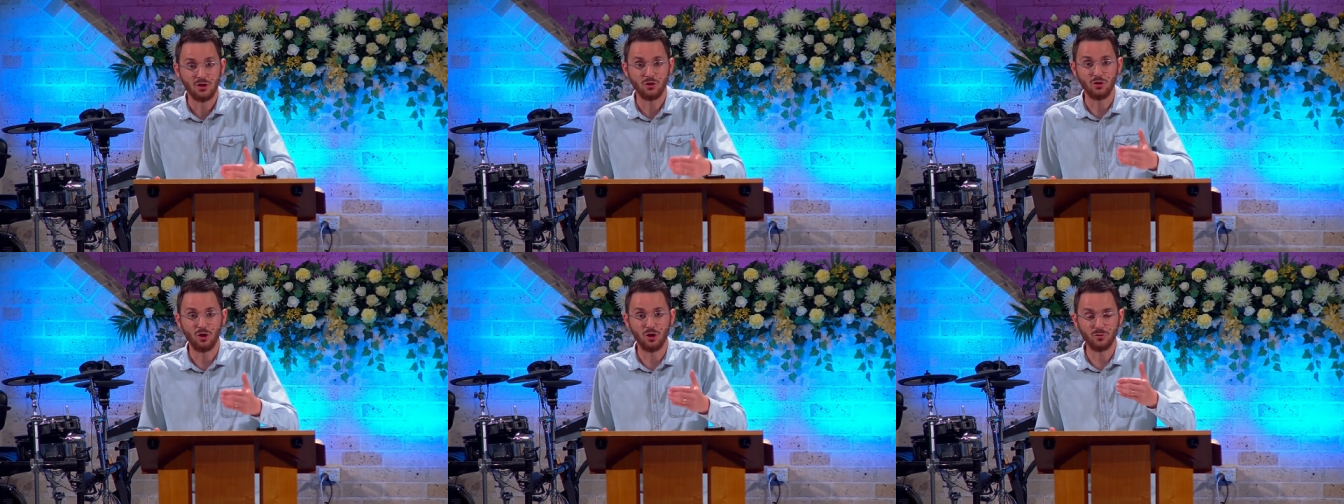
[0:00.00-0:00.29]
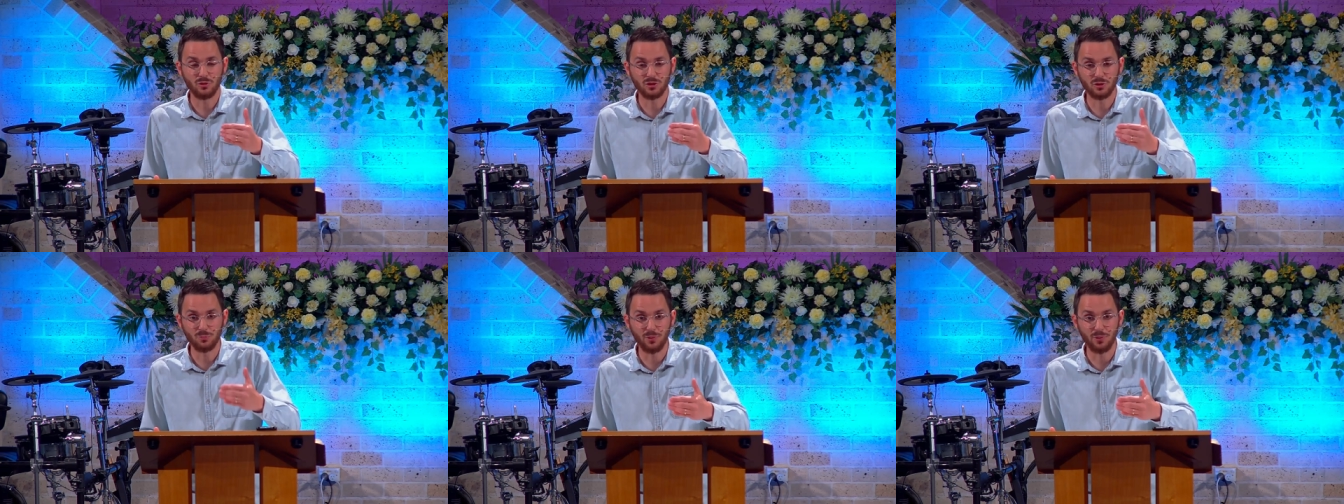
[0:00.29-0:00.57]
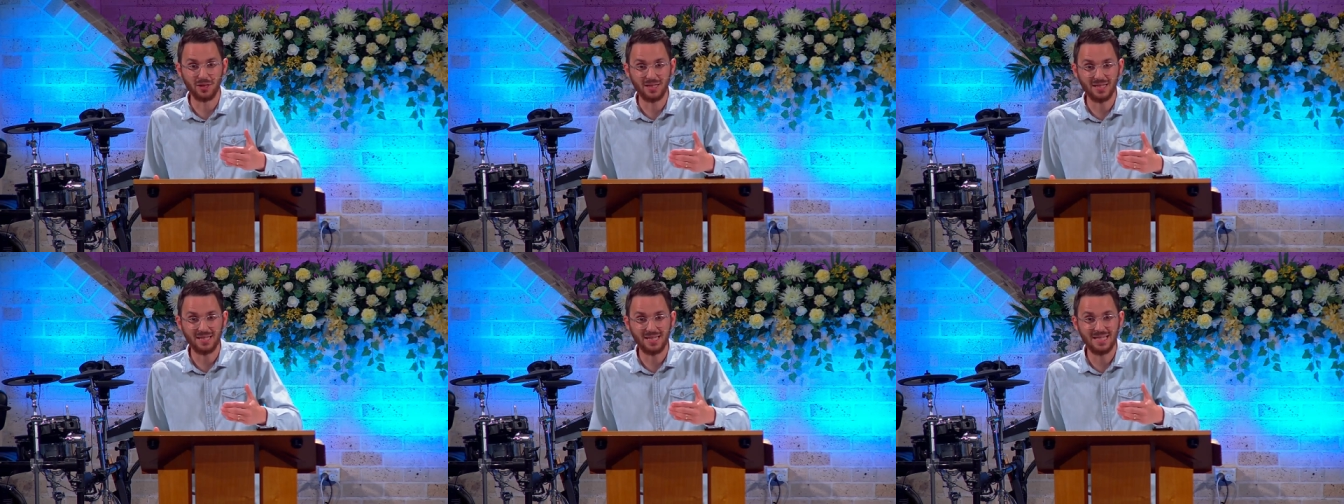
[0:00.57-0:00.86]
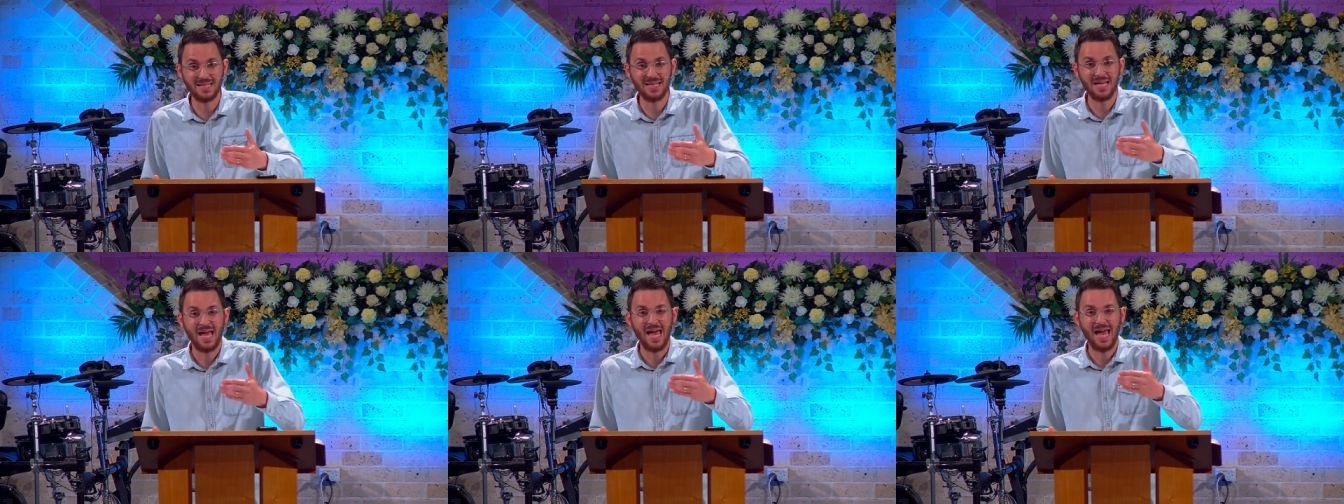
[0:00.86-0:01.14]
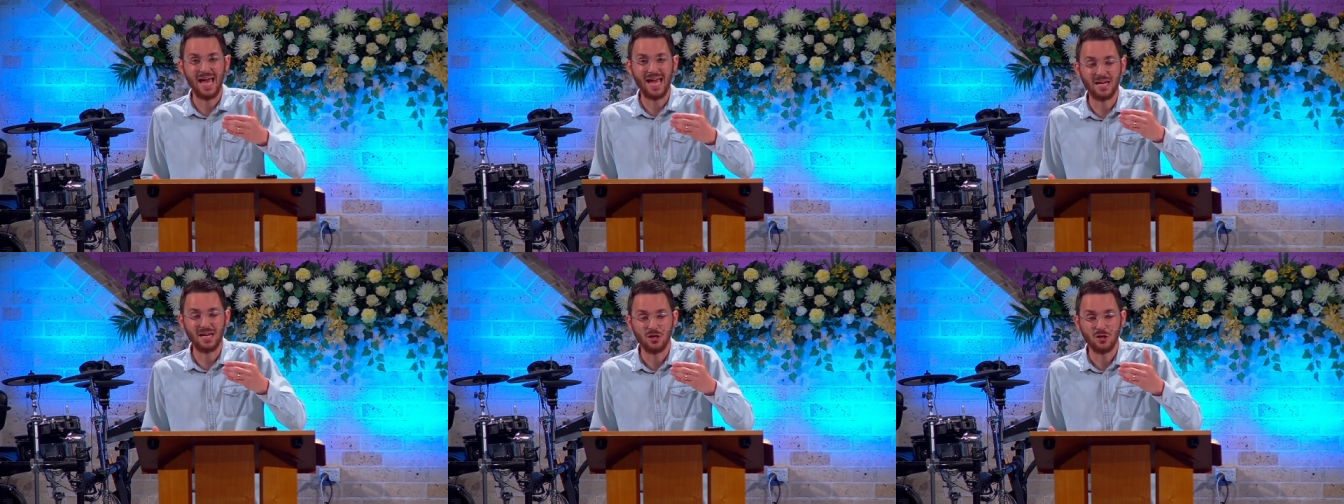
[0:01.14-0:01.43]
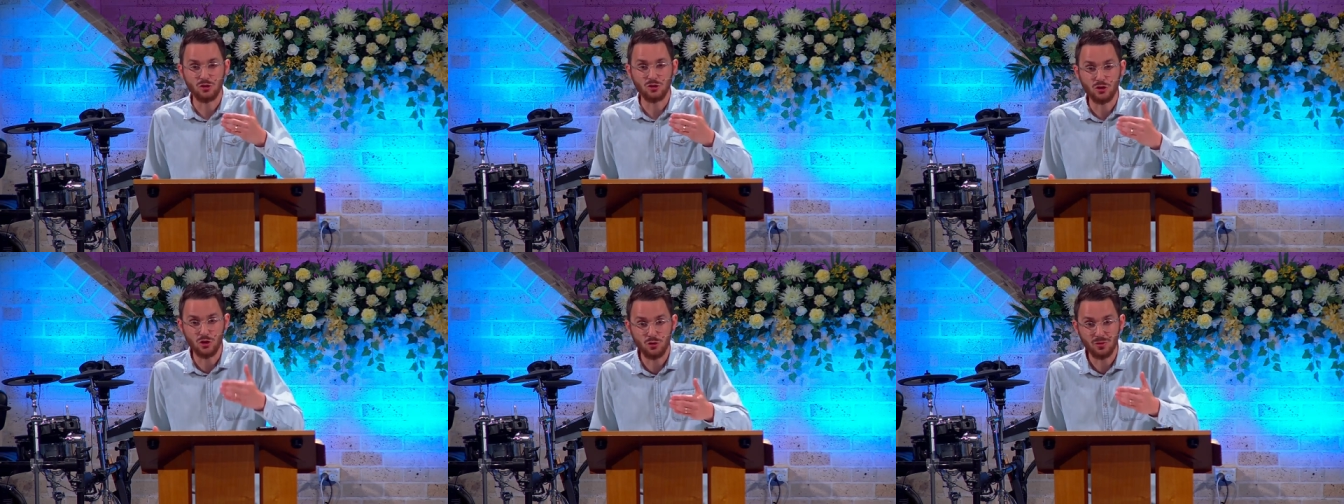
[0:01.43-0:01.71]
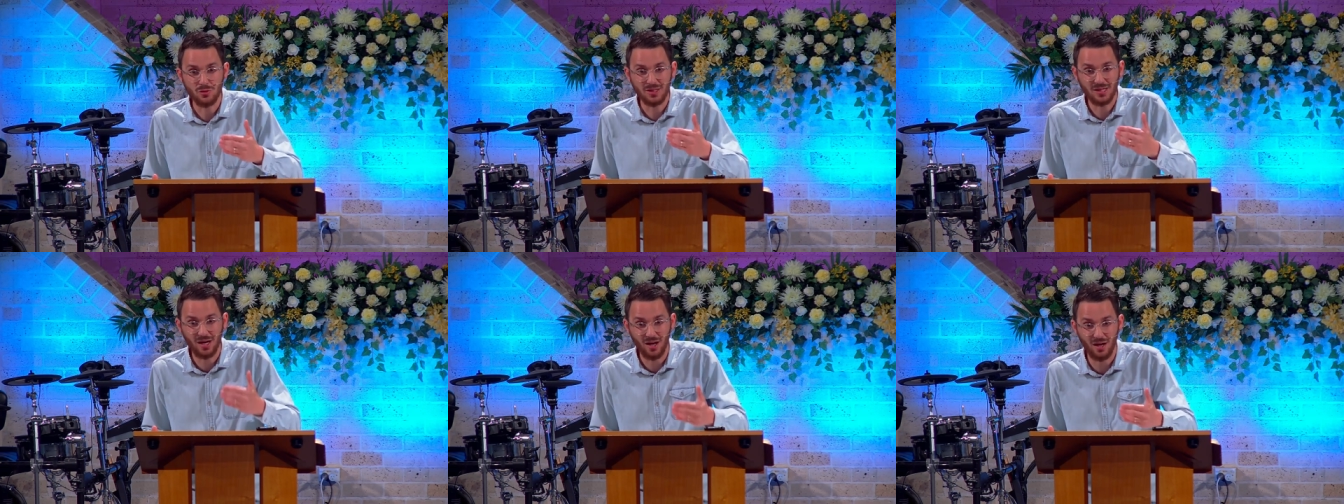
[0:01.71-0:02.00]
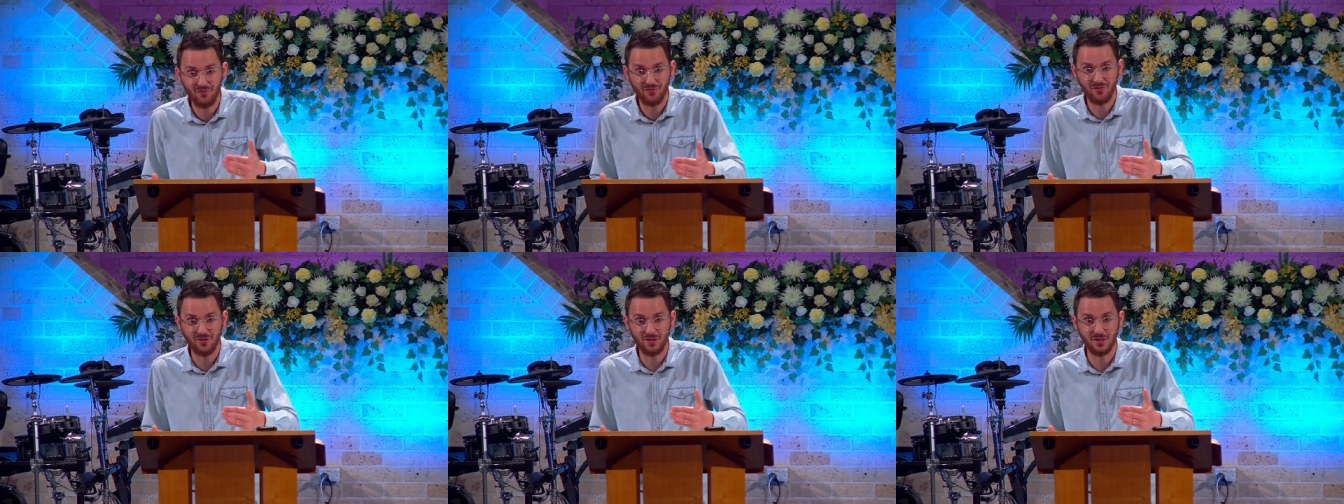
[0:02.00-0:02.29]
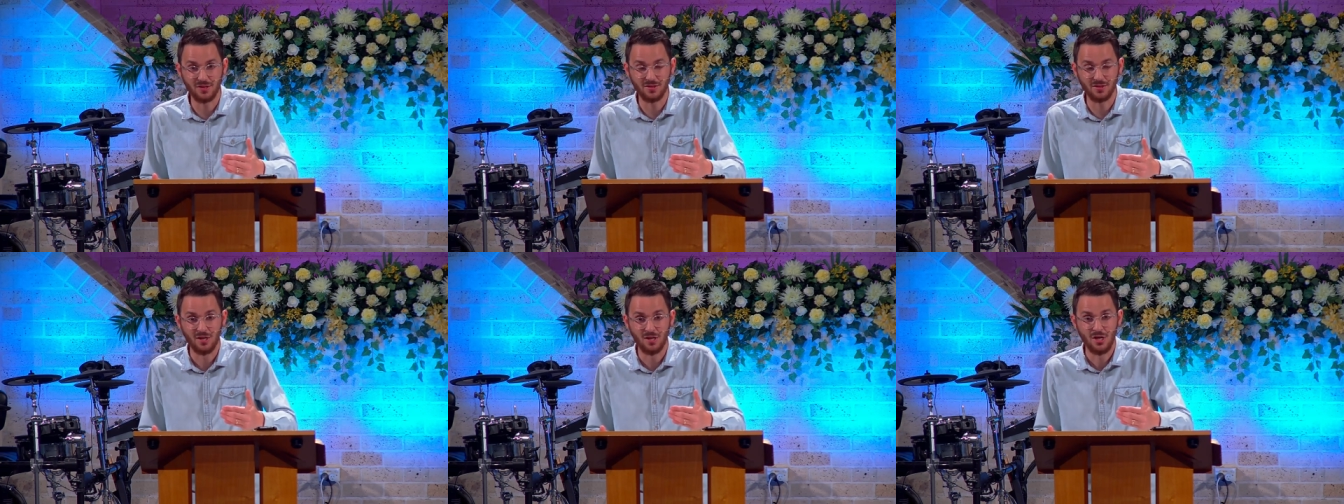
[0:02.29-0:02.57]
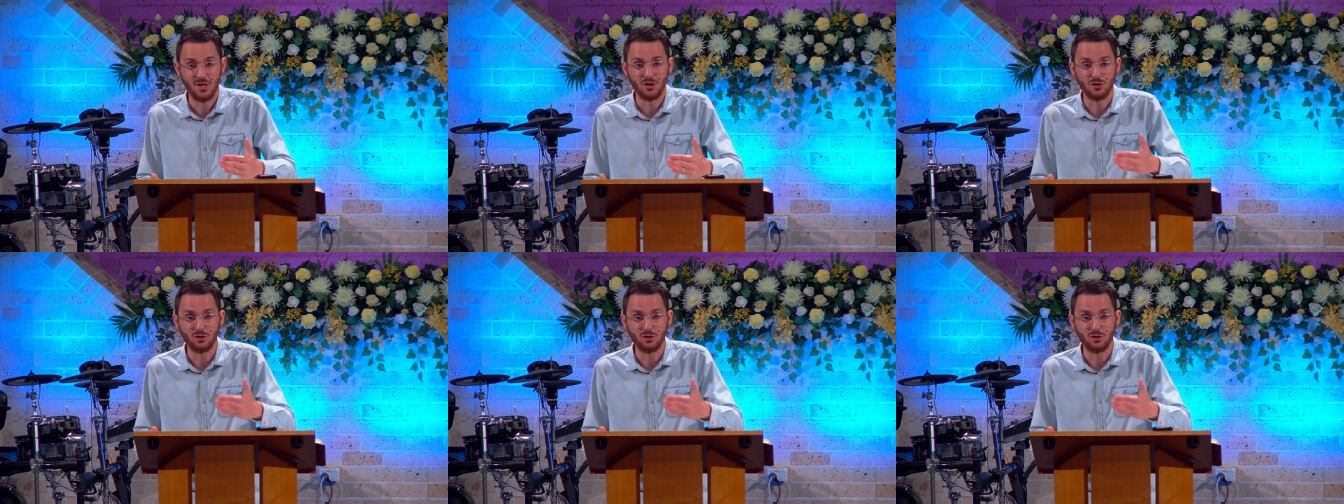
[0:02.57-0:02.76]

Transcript: God was bringing in a new covenant.